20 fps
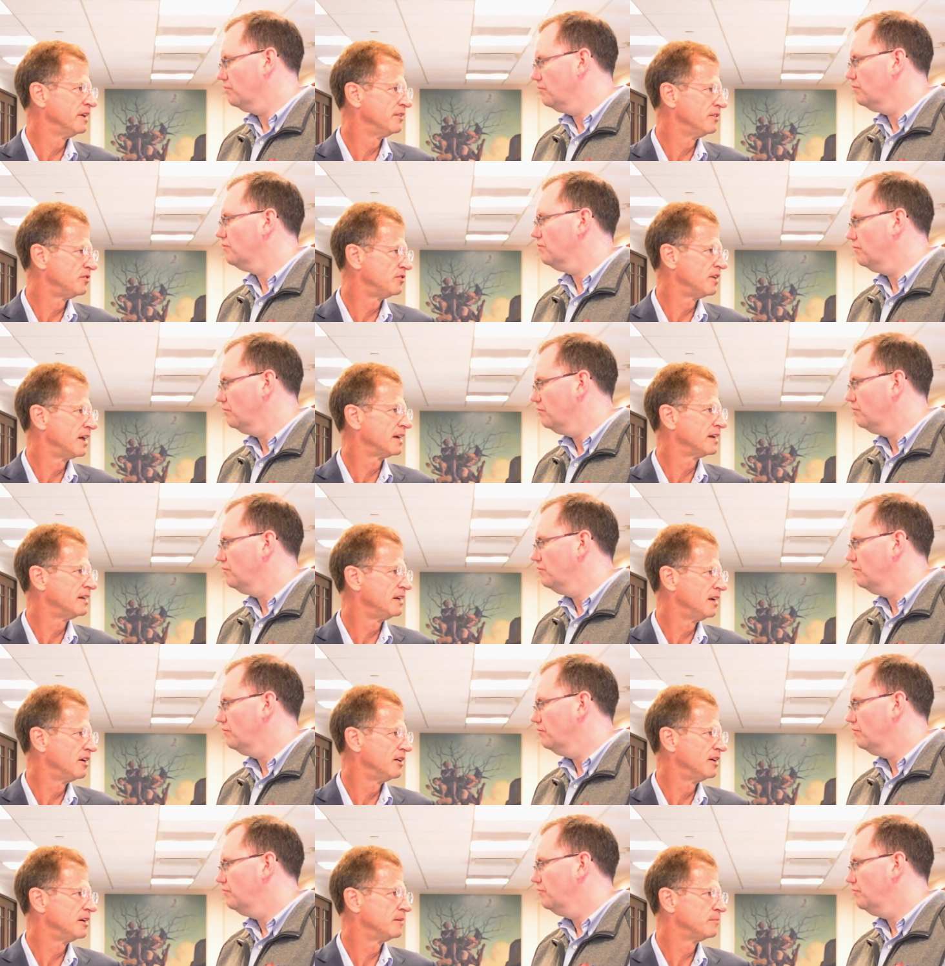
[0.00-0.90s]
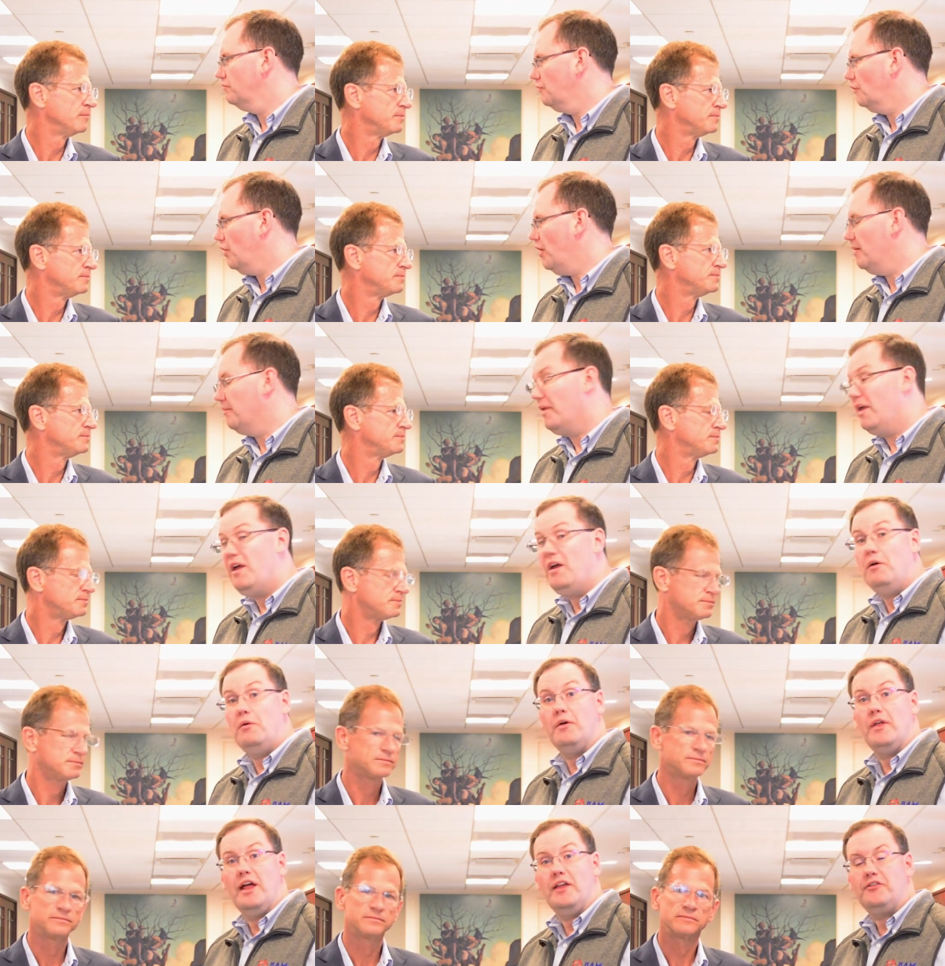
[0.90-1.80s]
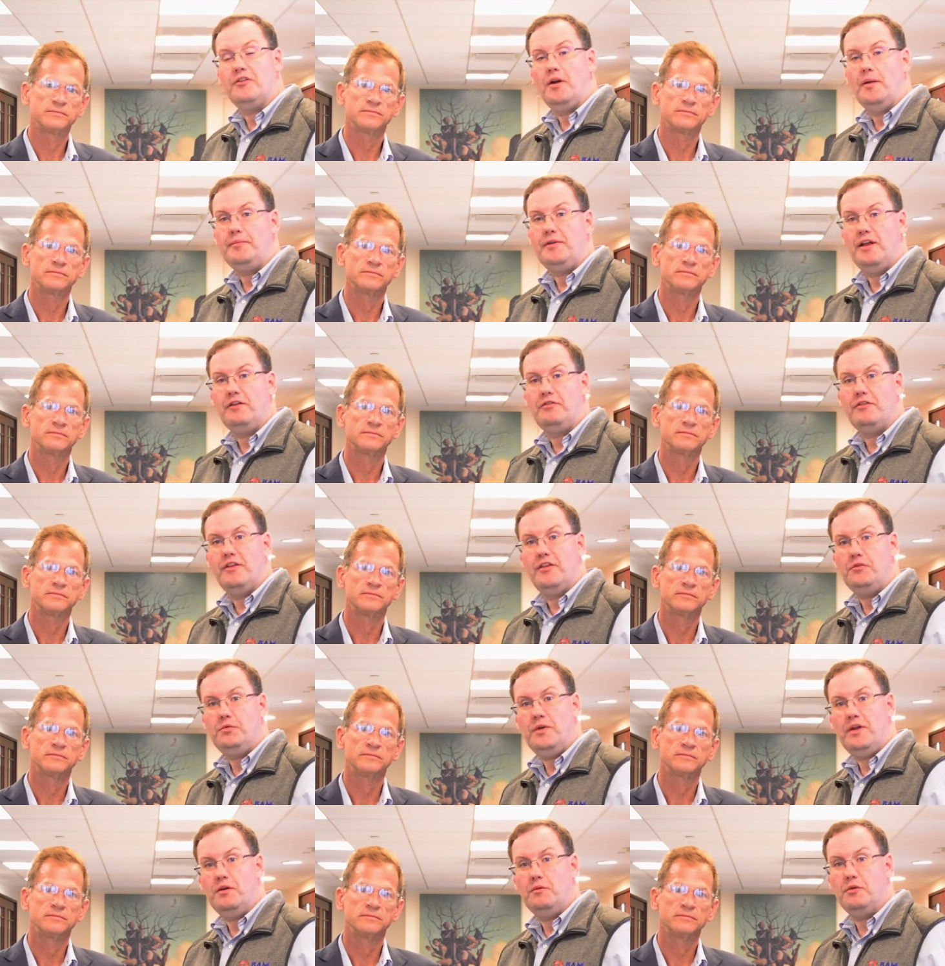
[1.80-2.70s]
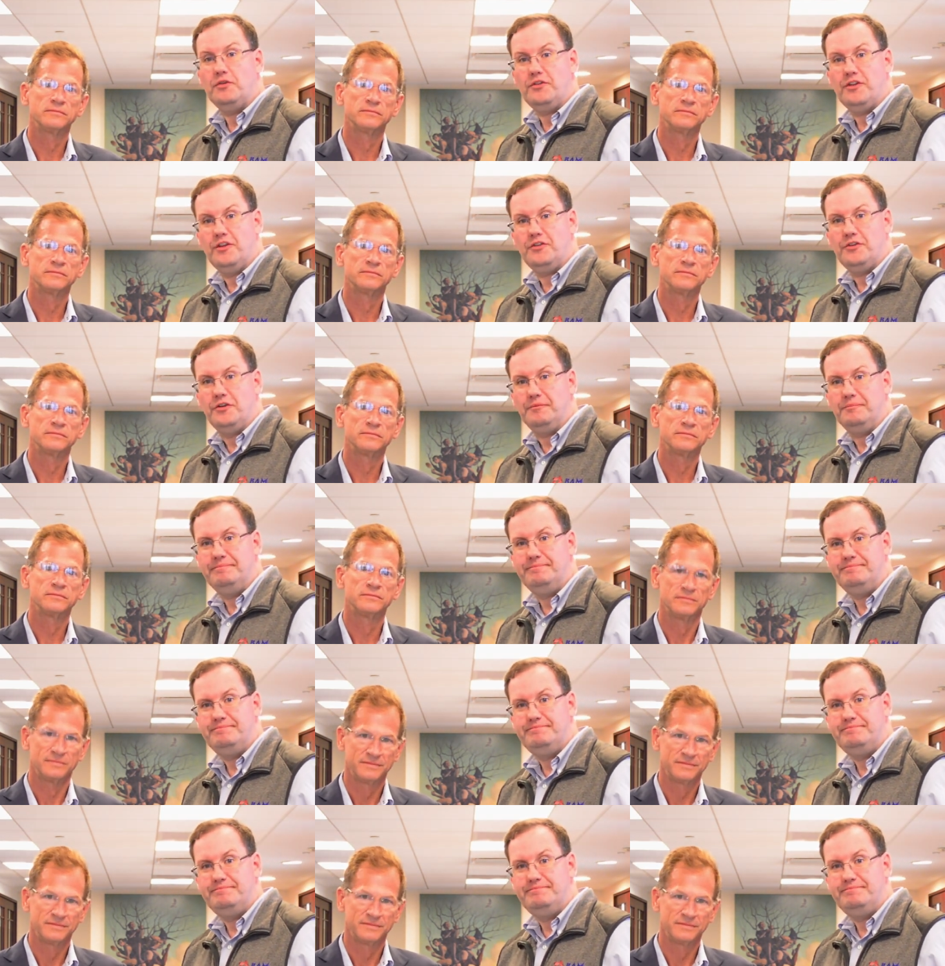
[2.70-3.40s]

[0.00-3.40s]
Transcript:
Speaker 1: in the secondary.
Speaker 2: Great. Well, that's our update for this week. We'll see you soon.